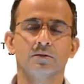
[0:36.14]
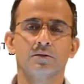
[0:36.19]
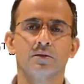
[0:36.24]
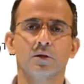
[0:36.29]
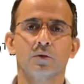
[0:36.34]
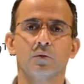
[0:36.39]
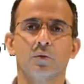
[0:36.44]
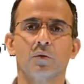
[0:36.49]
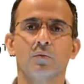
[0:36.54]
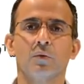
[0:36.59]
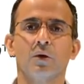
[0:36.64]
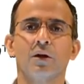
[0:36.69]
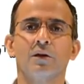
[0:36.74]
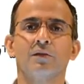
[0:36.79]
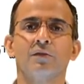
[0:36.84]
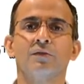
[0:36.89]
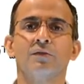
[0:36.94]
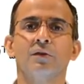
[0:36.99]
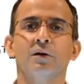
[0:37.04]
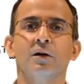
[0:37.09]
So one way
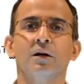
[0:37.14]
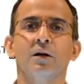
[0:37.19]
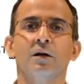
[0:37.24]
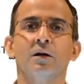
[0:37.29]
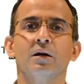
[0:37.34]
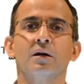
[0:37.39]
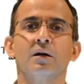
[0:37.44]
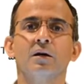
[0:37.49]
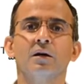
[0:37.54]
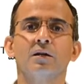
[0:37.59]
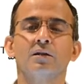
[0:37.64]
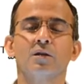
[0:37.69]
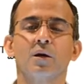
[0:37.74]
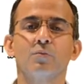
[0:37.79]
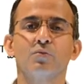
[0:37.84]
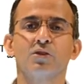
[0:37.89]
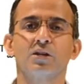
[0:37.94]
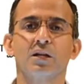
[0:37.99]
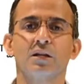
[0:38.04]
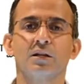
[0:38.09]
of uh,
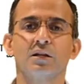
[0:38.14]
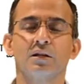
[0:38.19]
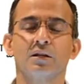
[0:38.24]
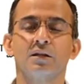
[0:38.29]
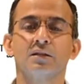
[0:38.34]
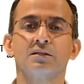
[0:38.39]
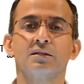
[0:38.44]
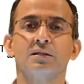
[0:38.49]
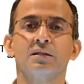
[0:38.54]
interpreting this